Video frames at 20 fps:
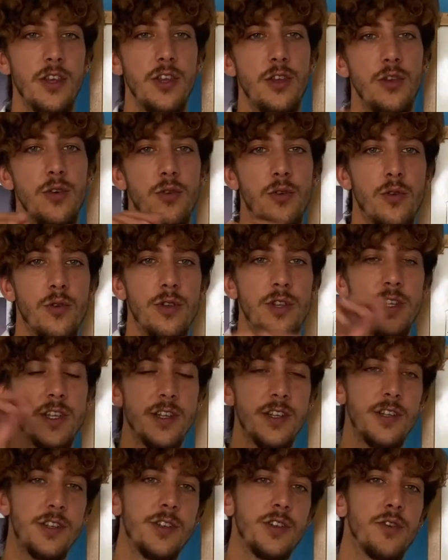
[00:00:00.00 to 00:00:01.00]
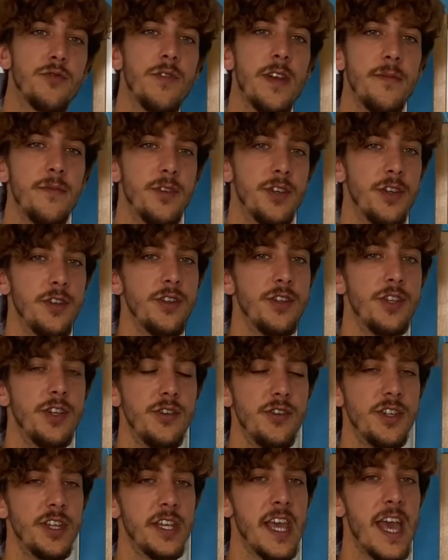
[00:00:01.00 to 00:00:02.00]
your descriptions
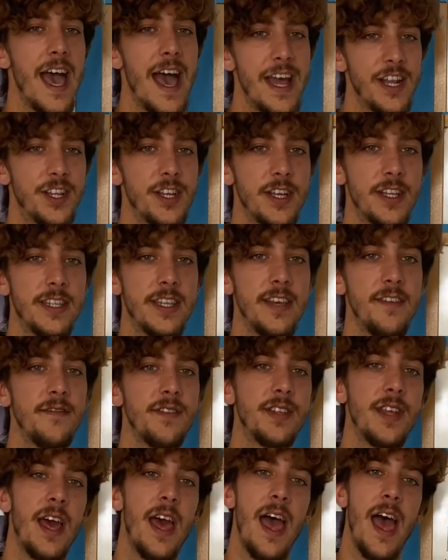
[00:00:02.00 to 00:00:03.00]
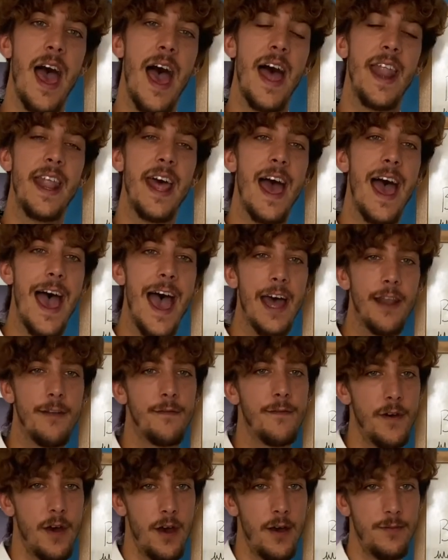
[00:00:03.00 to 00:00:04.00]
using adjectives and
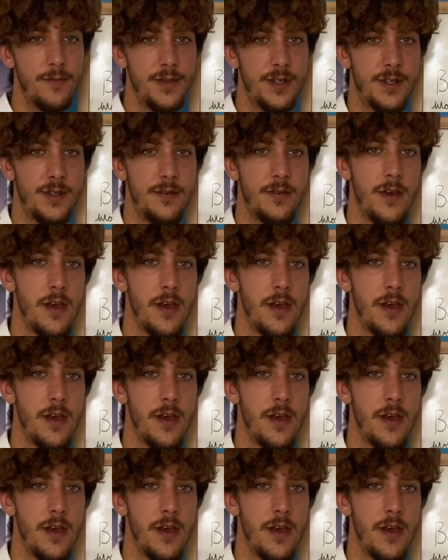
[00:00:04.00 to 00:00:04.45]
adverbs,